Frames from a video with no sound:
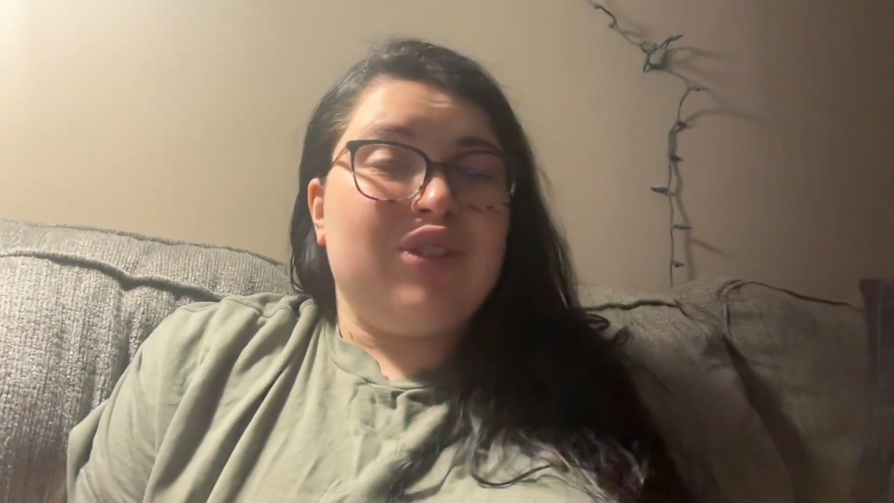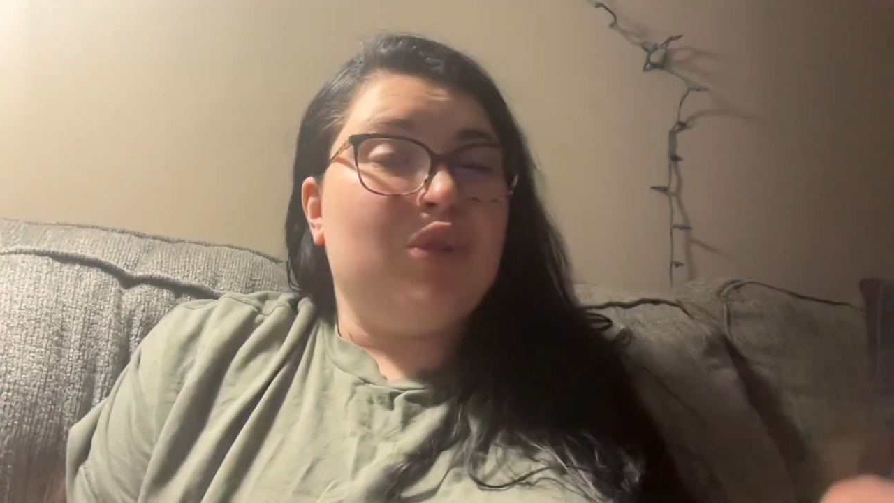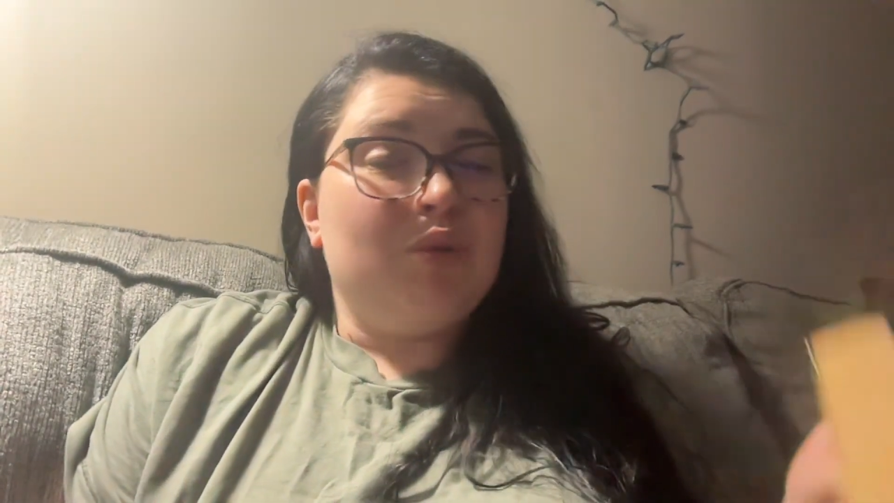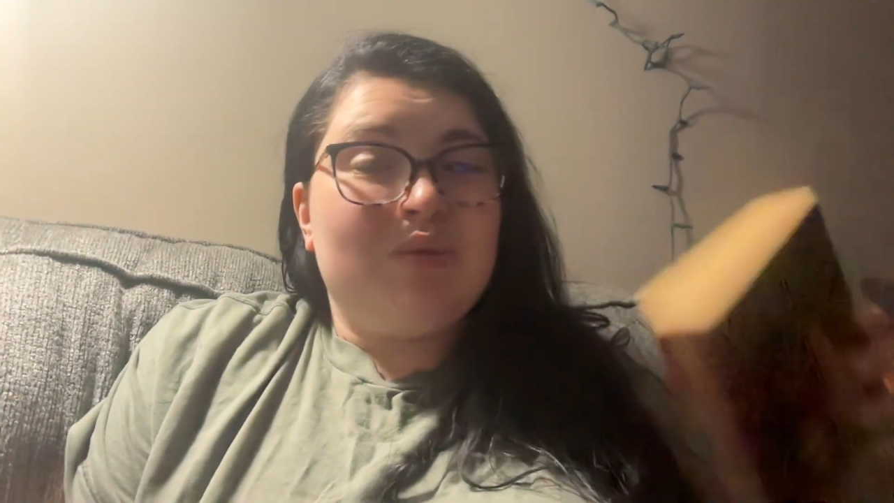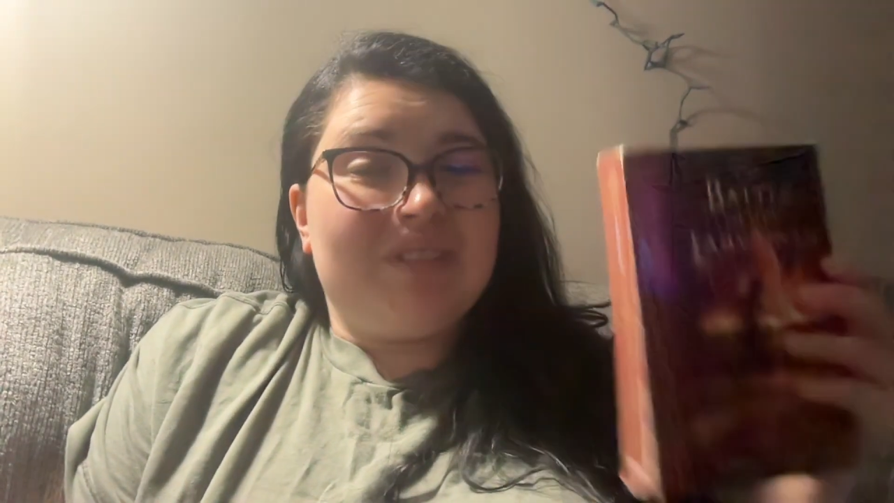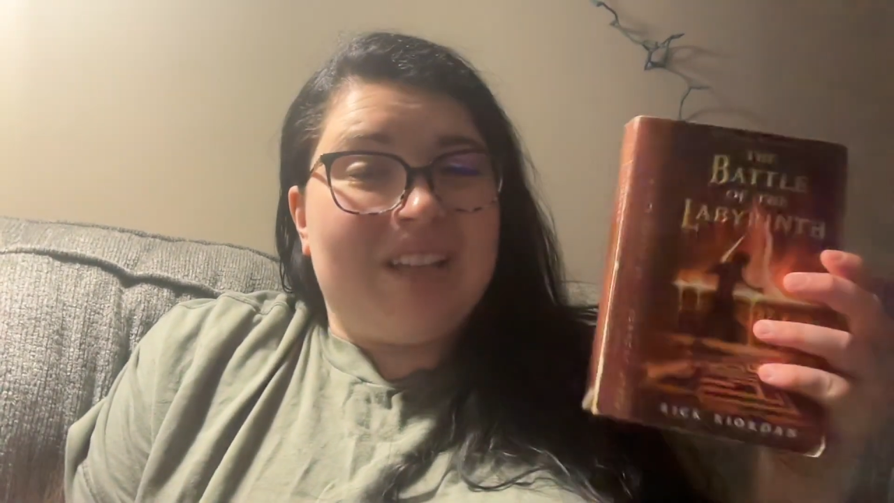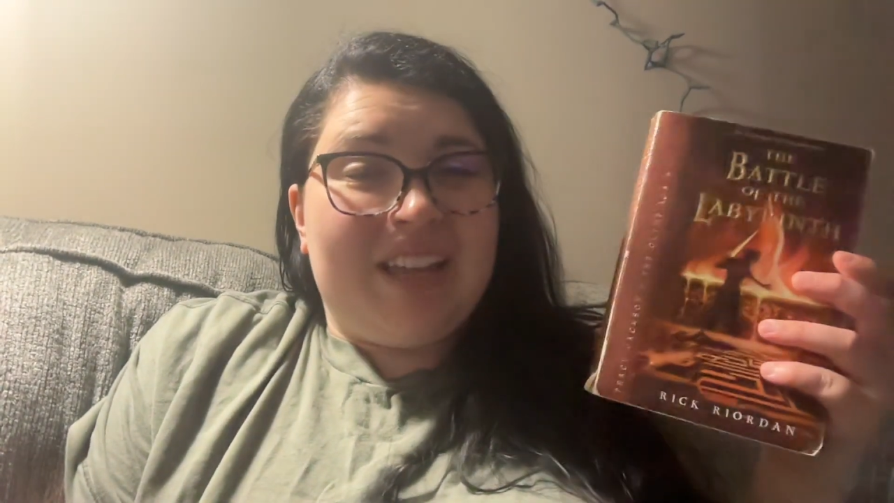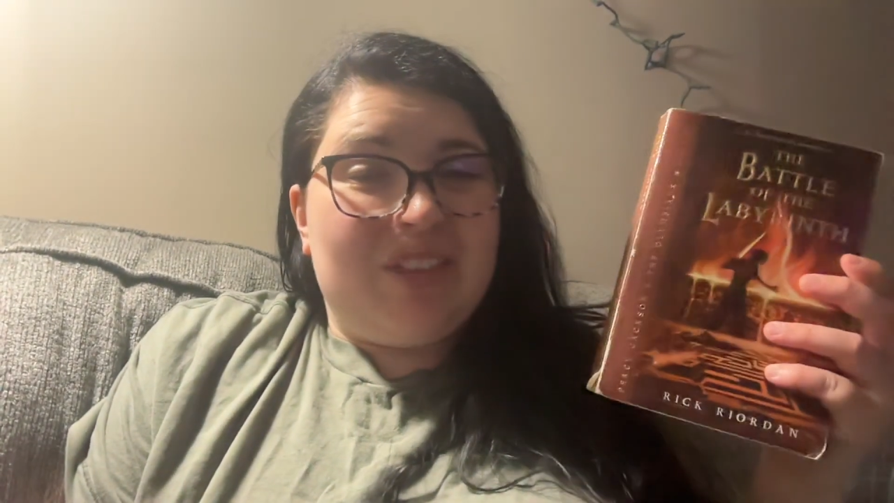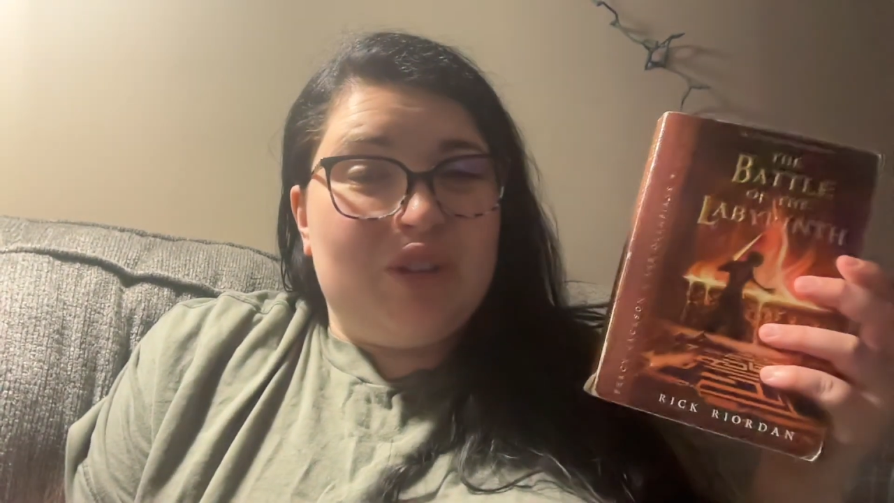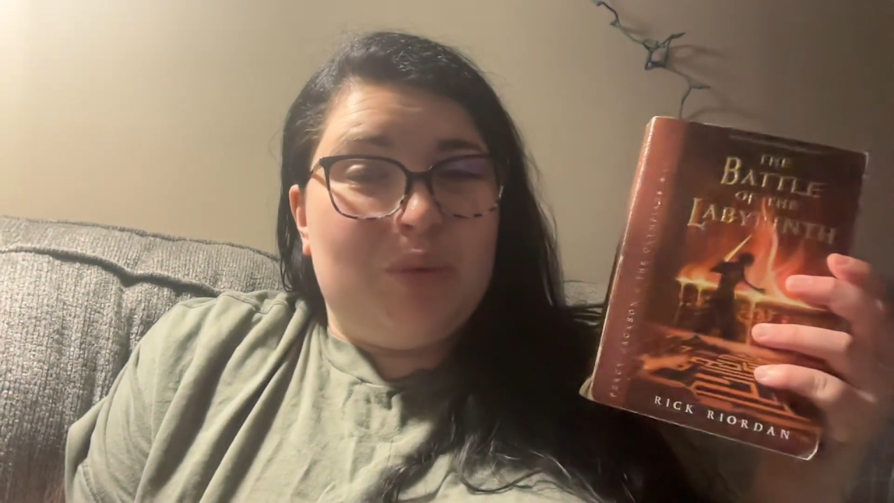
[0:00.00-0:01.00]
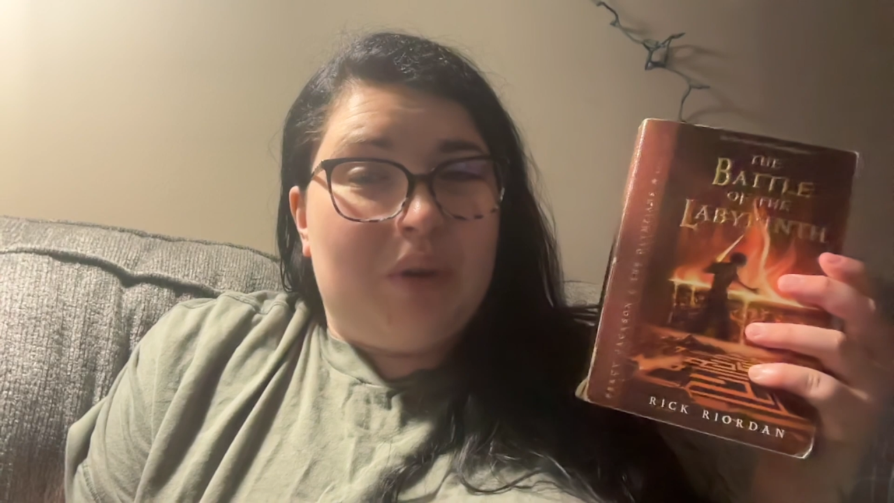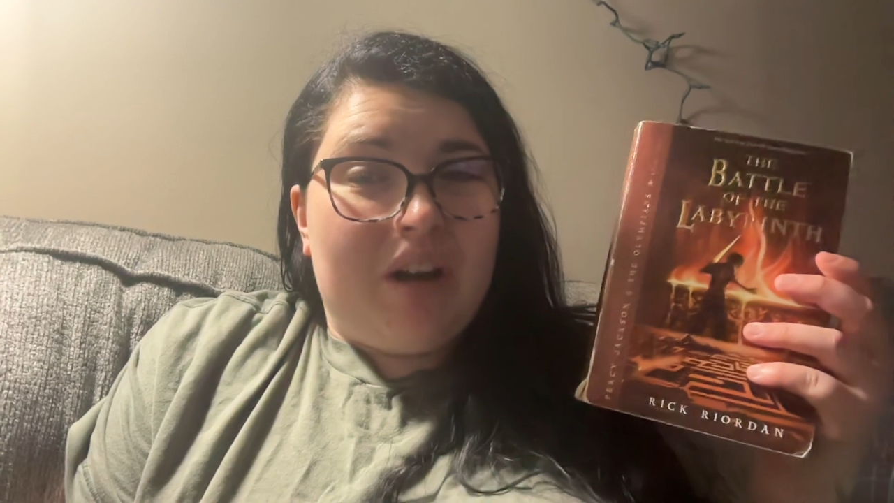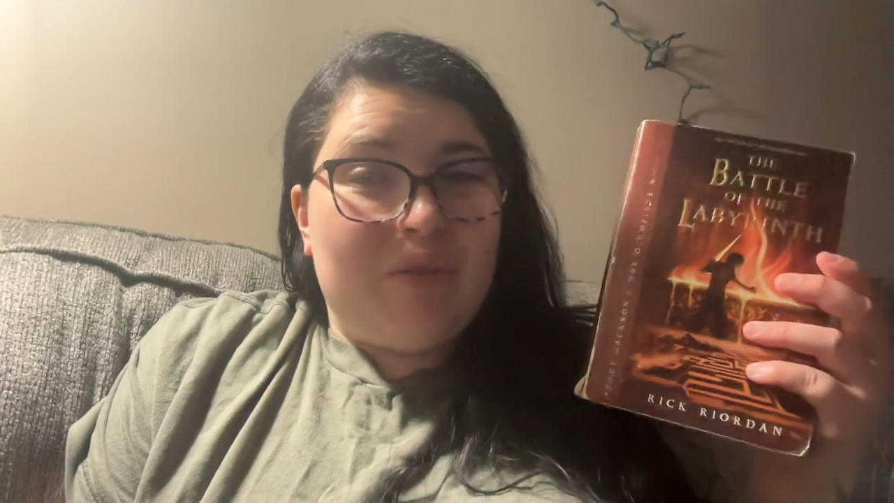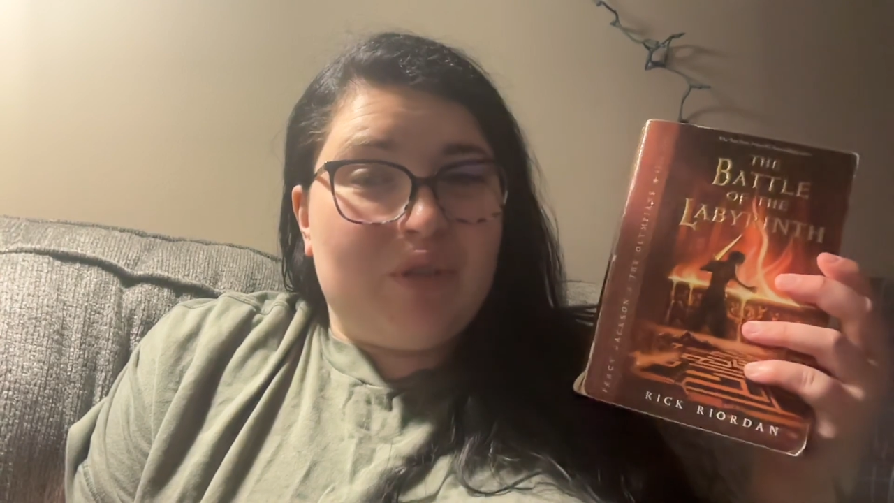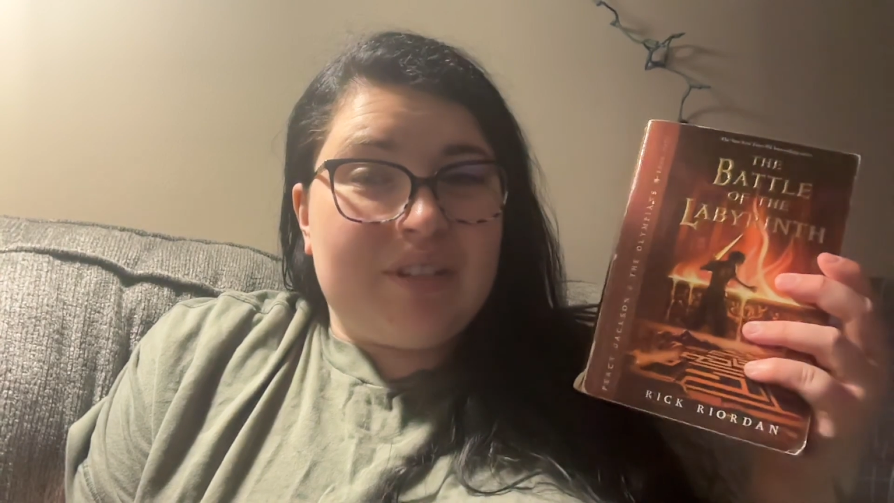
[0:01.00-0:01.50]
don't like the new
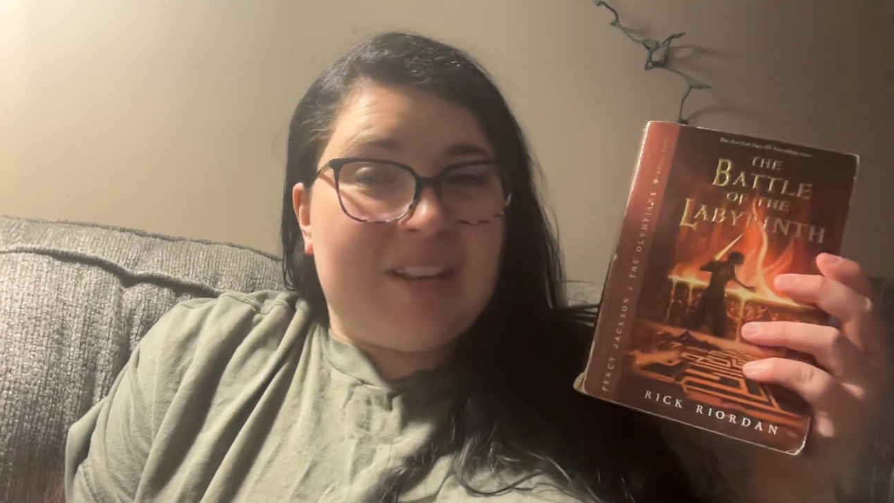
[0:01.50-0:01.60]
covers.